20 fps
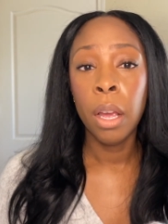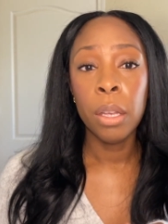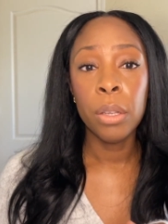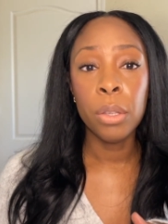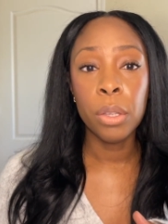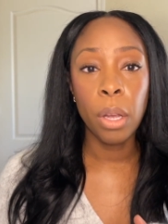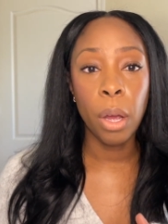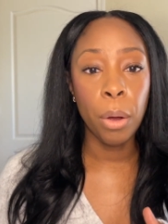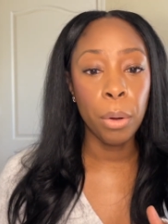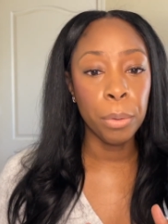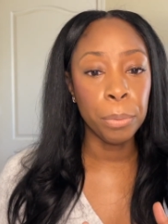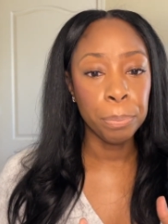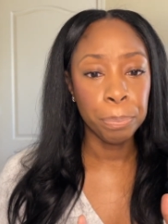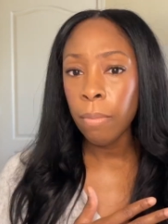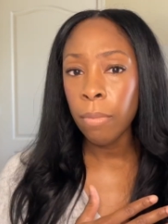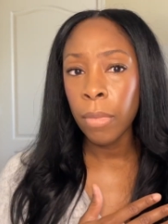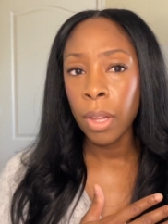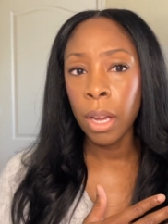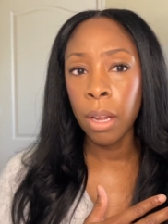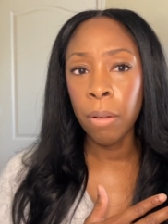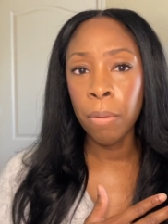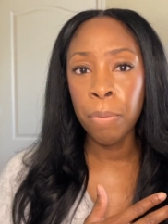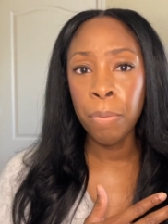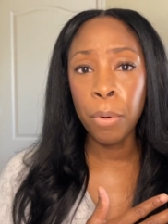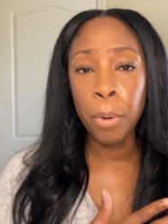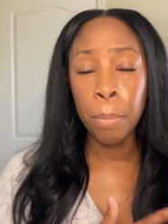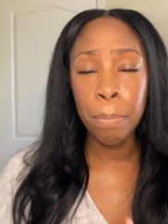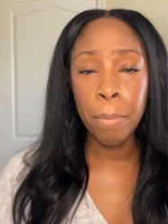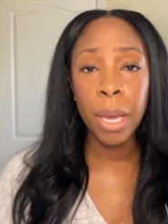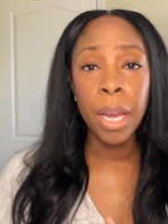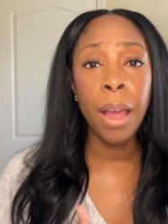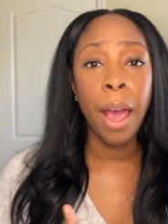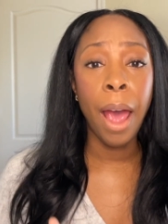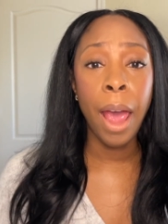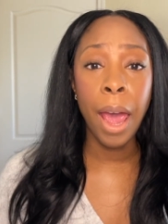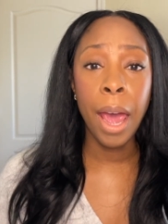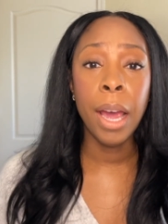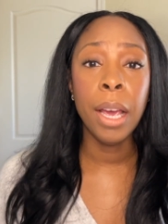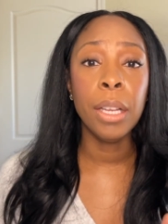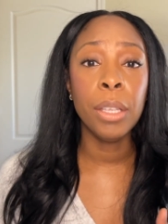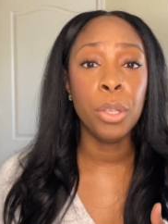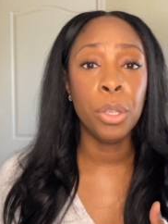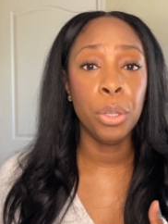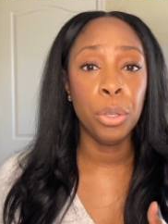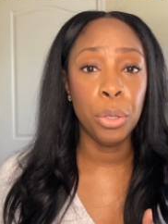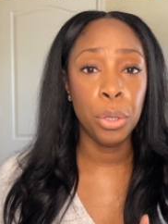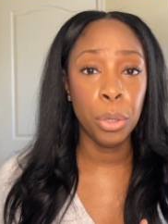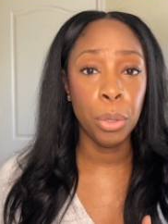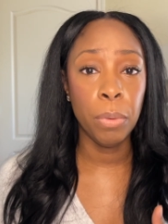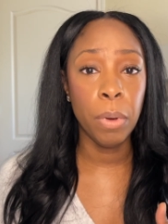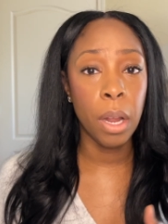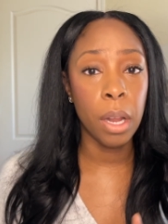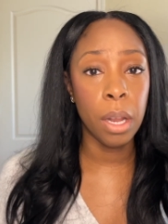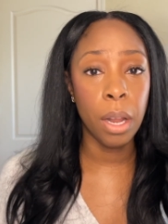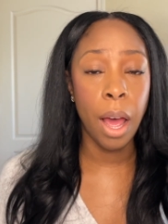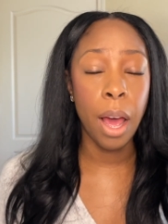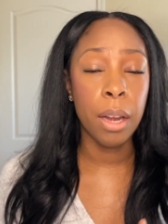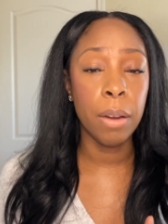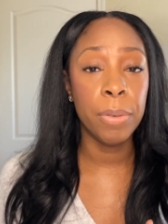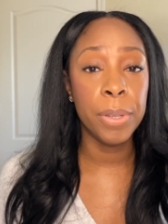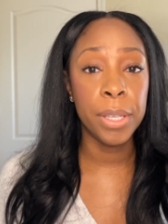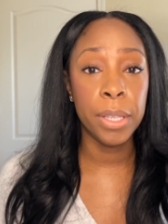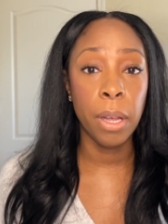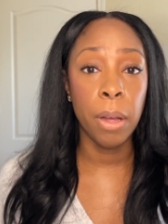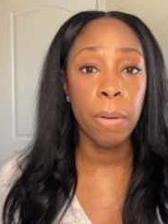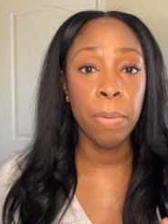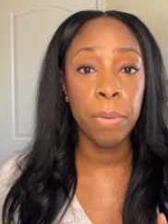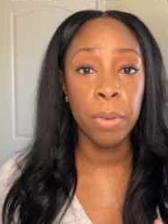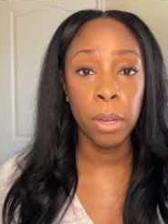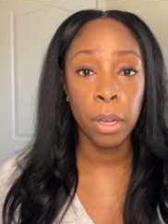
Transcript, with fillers: So for me, I had to do a lot of self